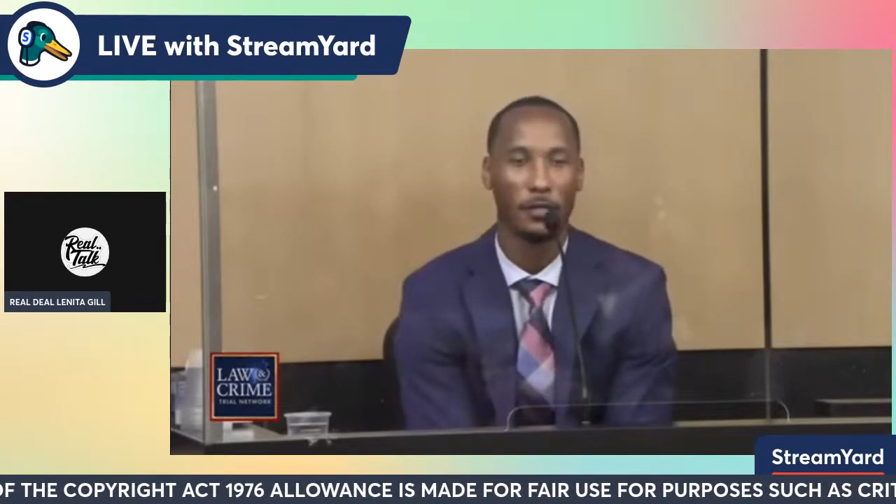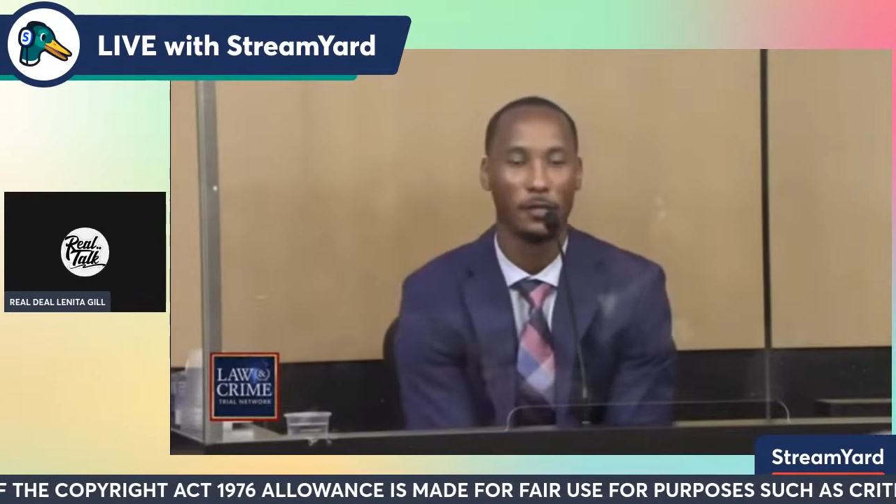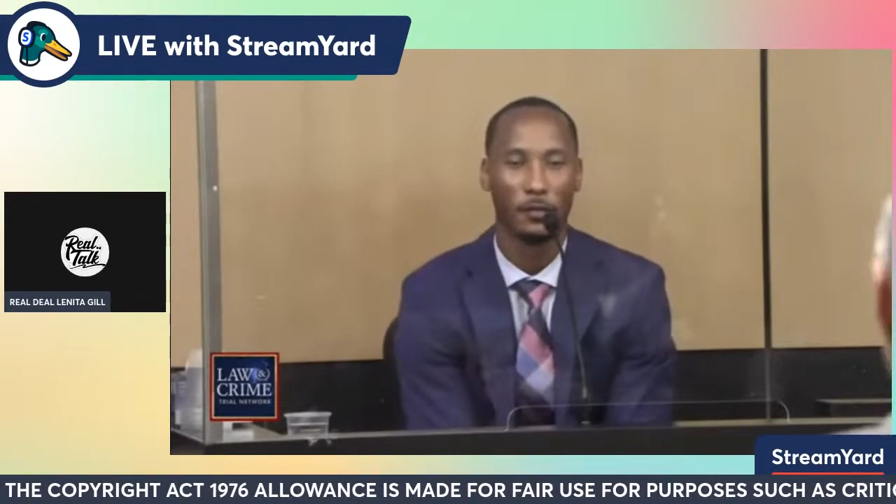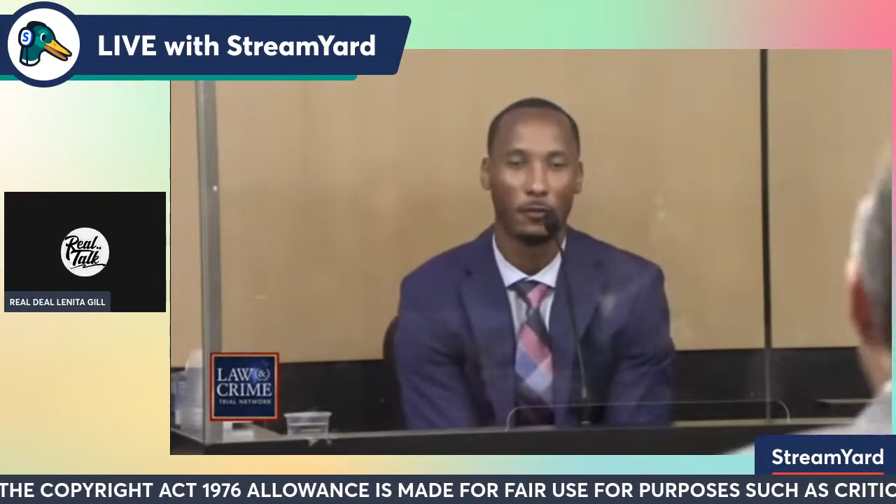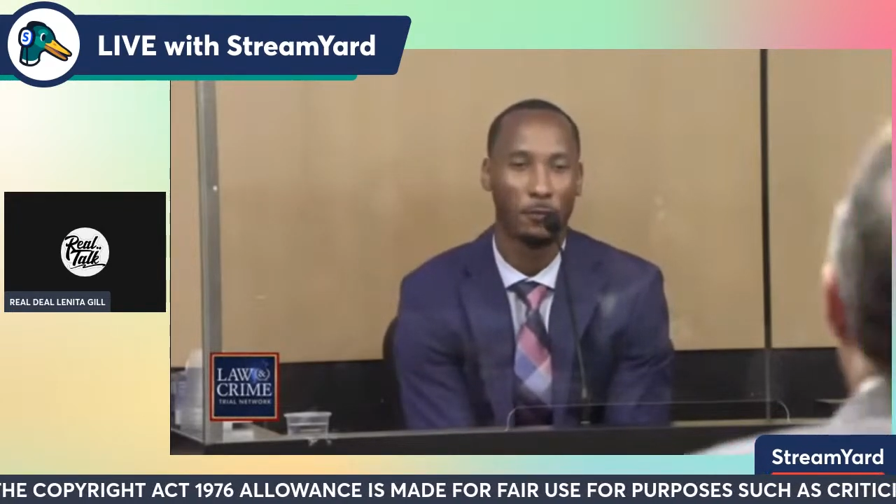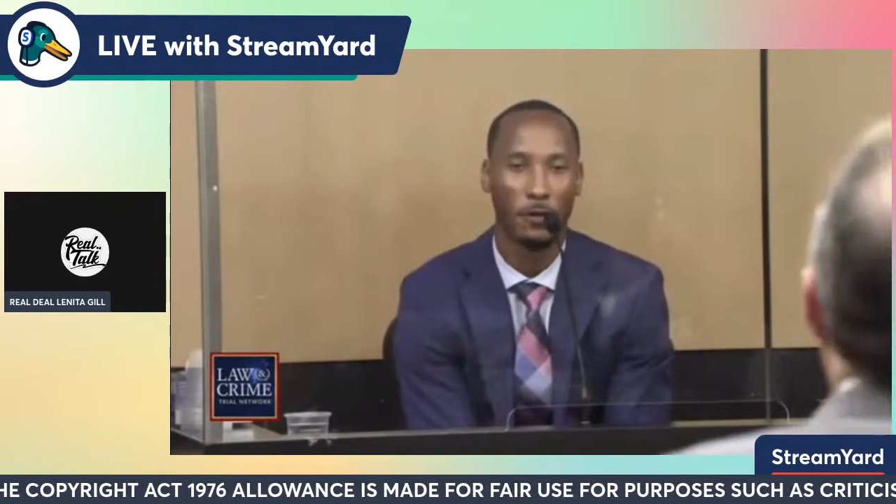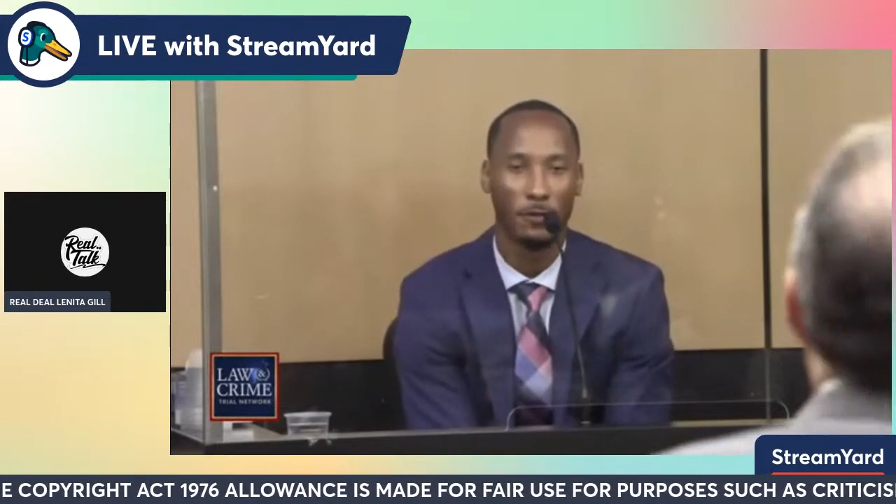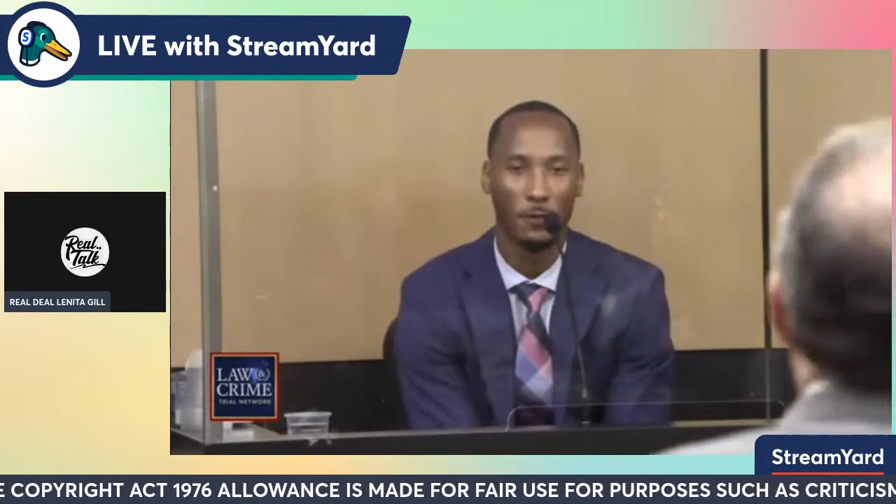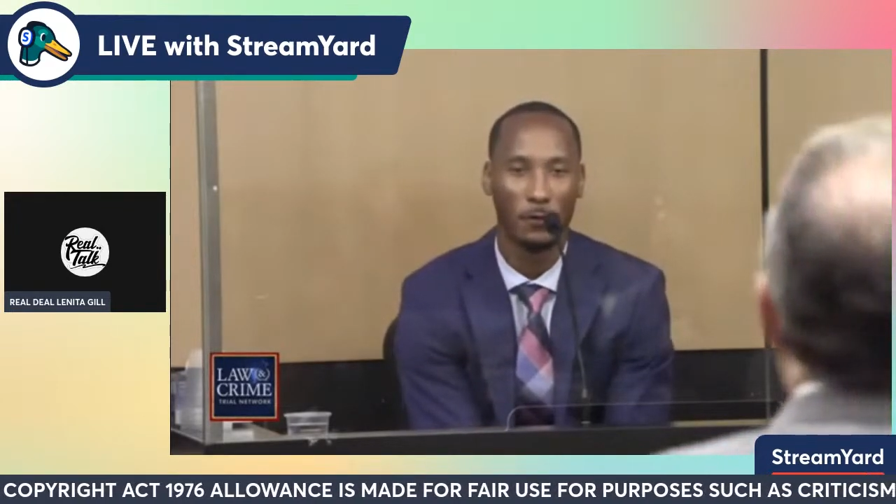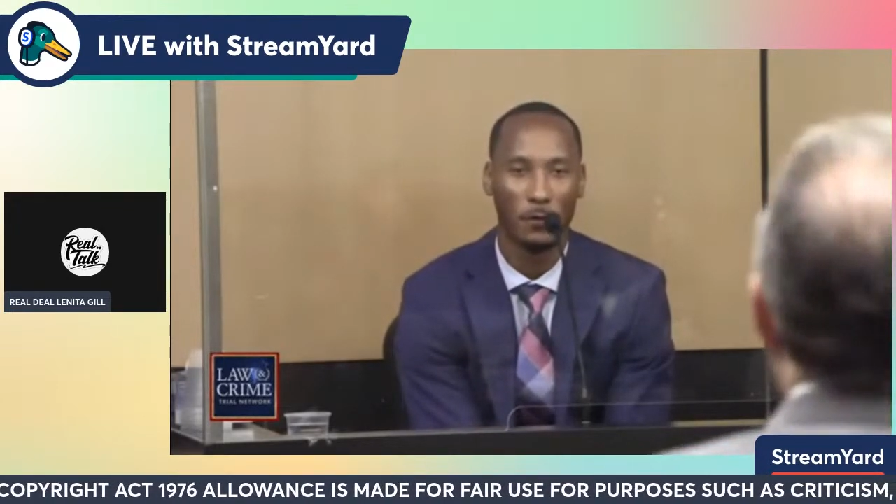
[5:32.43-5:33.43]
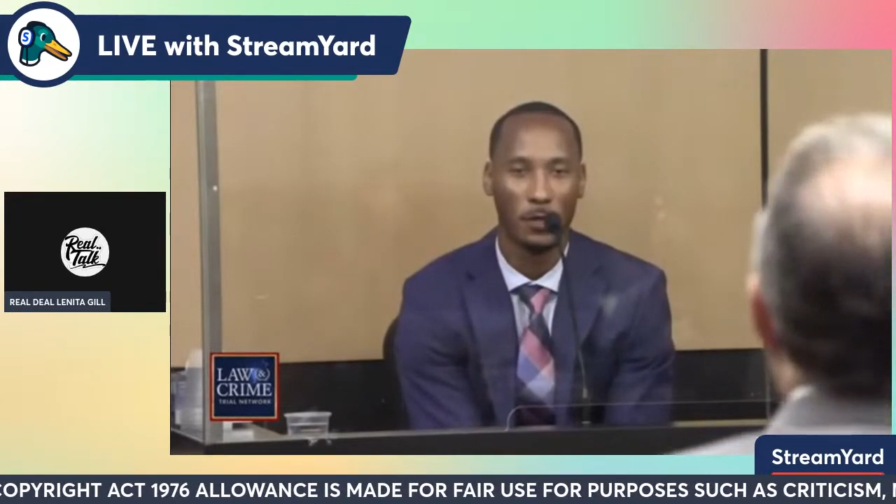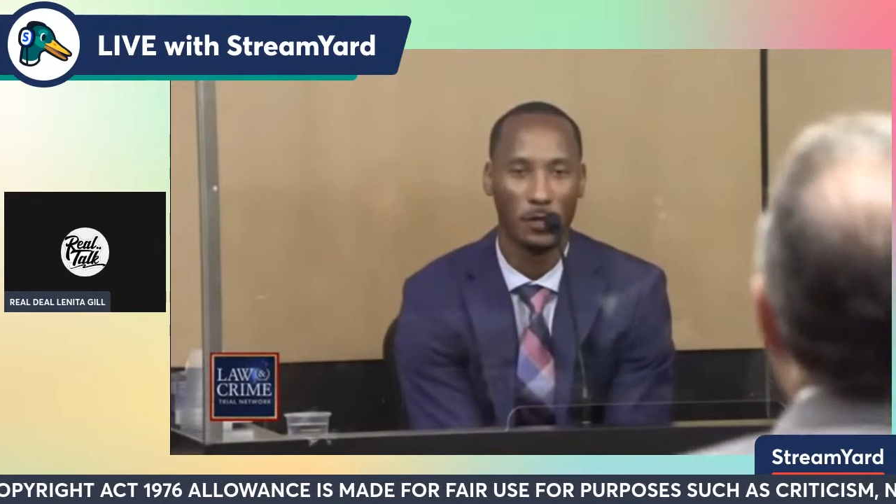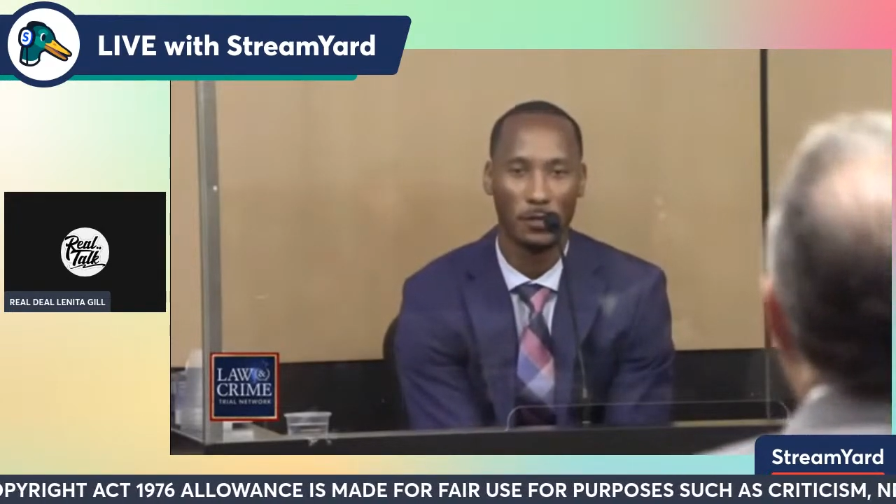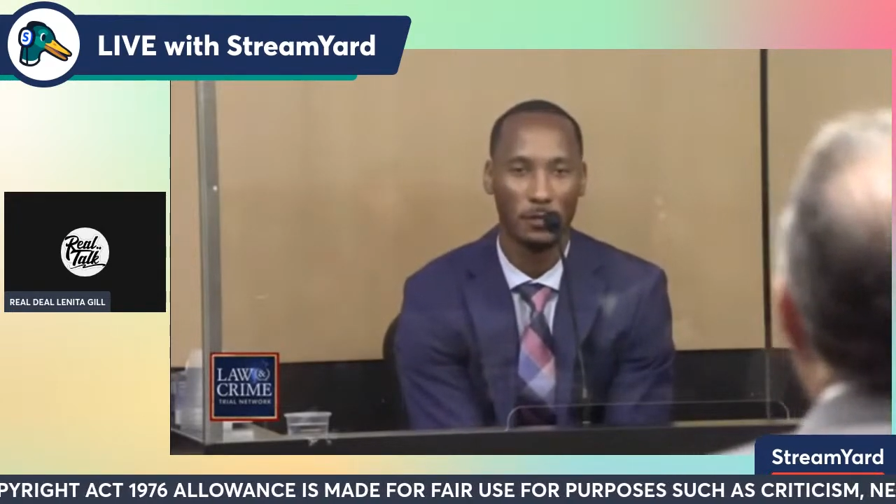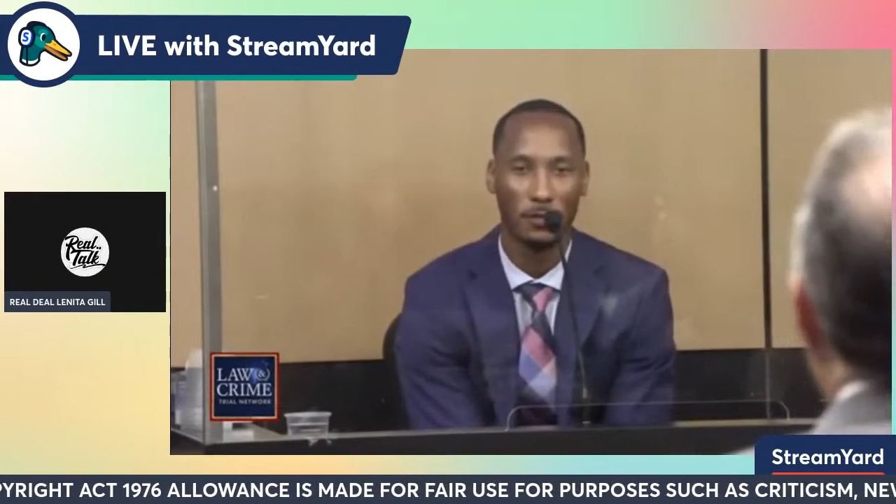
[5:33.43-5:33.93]
She threw my phone
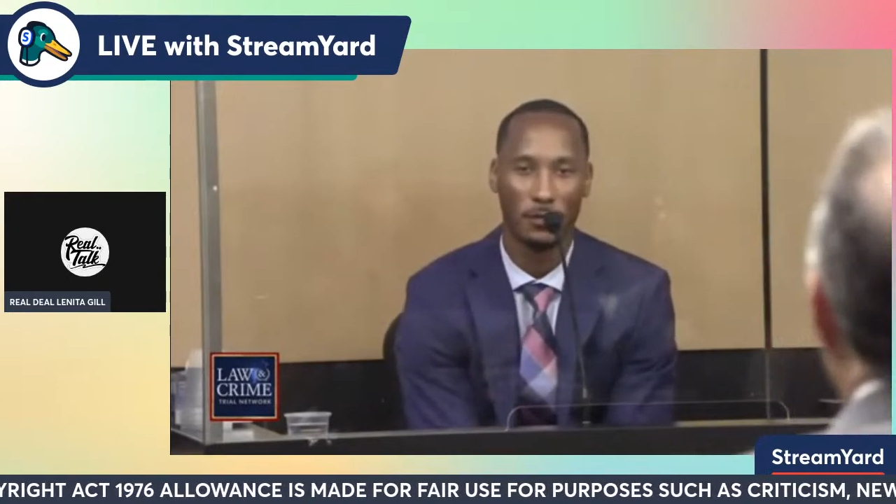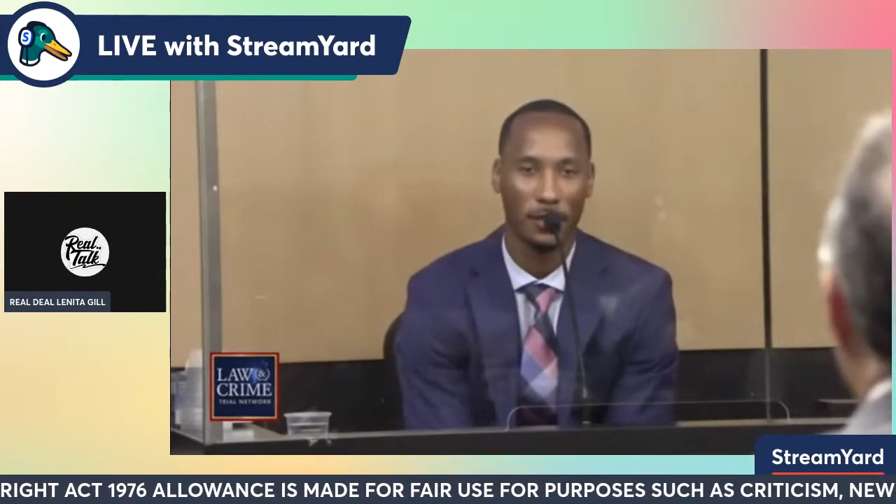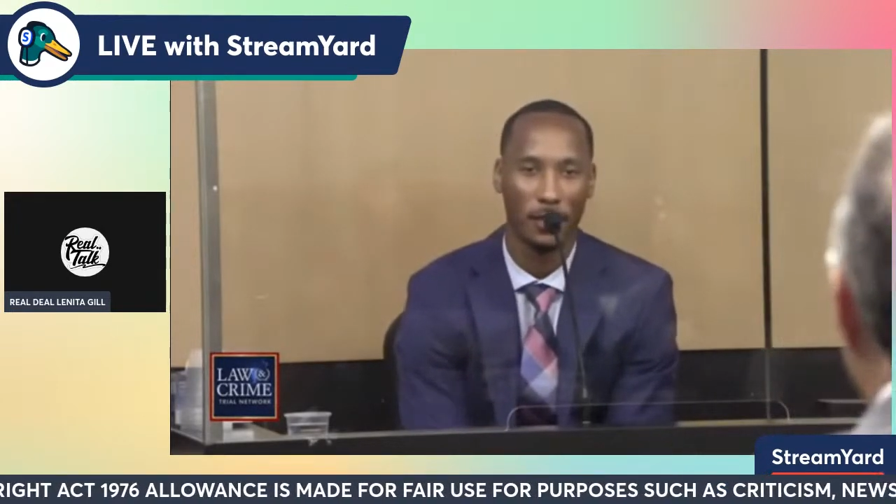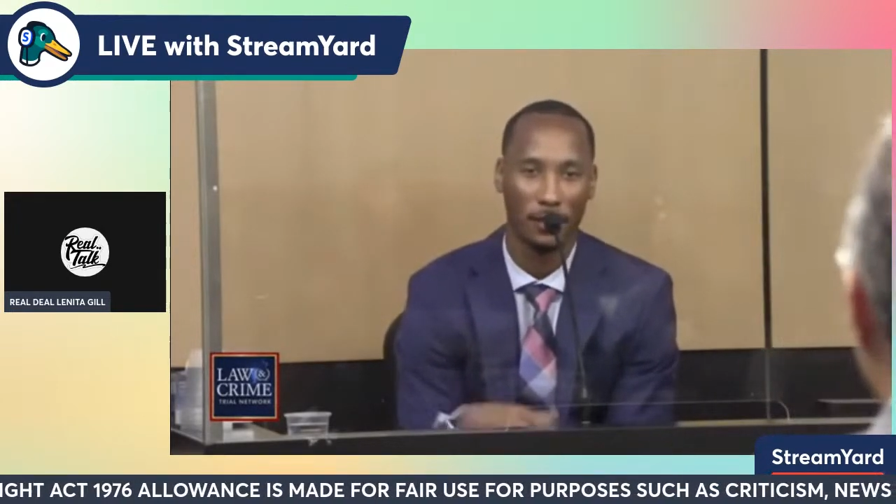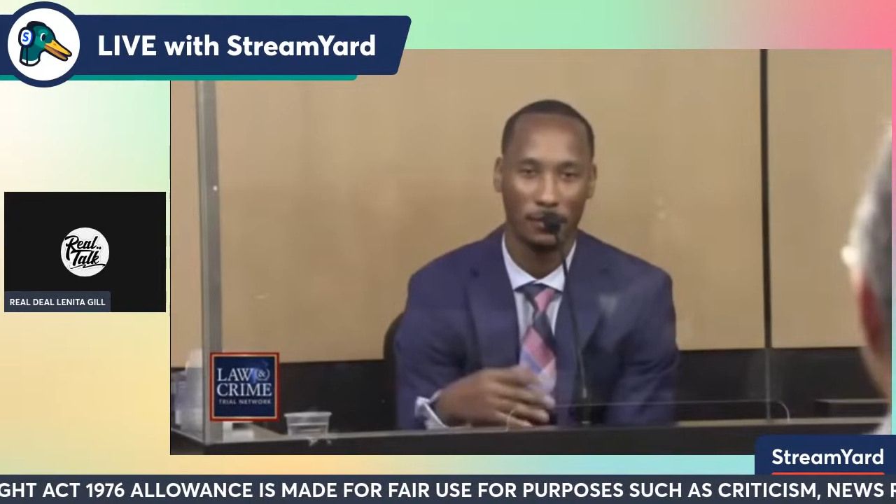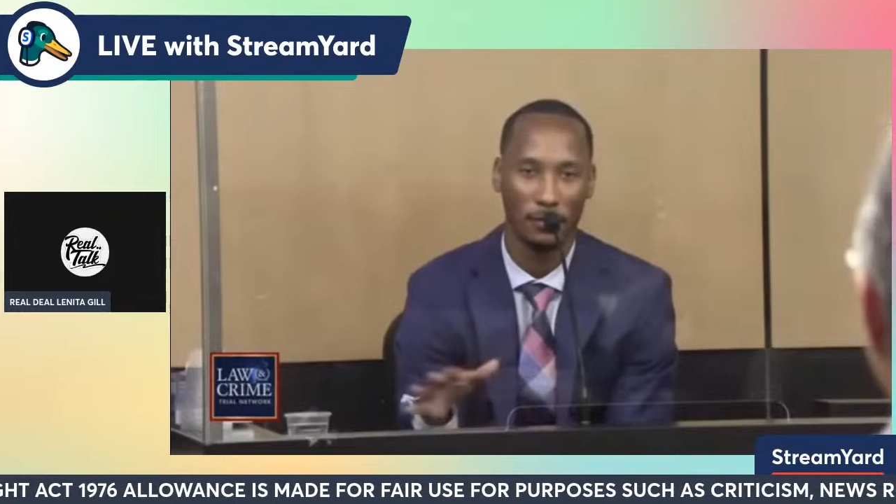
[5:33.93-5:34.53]
like and just like